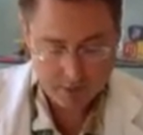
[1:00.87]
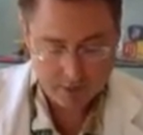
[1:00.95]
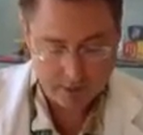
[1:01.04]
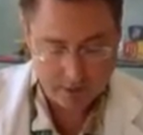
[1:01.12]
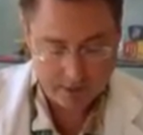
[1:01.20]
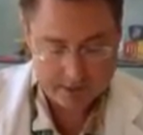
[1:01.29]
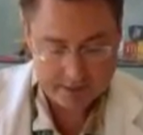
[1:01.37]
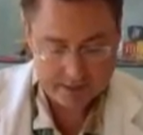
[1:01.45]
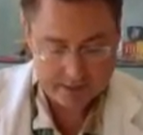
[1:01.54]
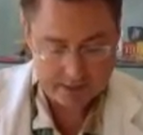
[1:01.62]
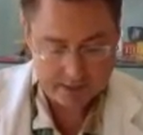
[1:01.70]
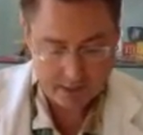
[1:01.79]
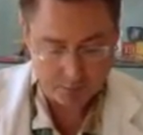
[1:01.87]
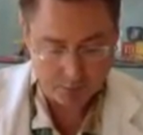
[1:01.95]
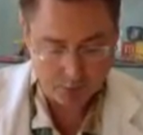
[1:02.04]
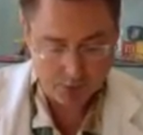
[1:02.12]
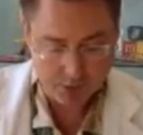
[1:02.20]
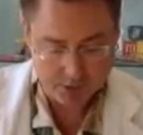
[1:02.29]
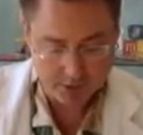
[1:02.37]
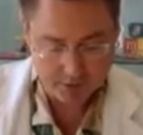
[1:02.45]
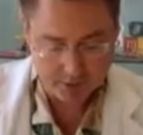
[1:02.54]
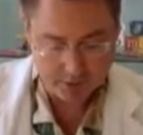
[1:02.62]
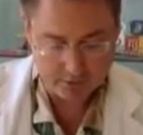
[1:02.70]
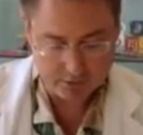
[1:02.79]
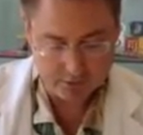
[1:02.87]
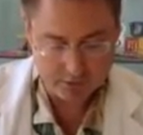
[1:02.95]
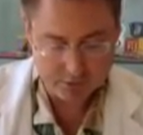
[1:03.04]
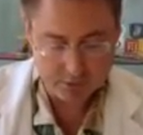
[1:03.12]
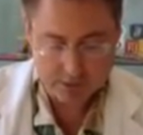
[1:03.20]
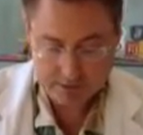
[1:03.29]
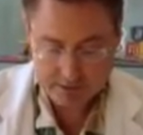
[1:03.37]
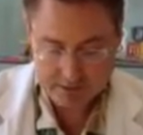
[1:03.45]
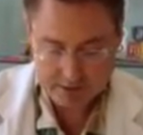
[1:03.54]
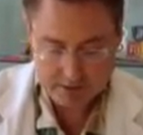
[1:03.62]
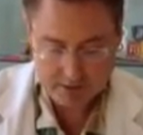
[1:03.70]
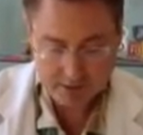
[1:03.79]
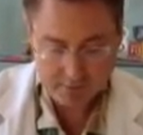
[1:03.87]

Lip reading: The idea is the top portion here is for distance,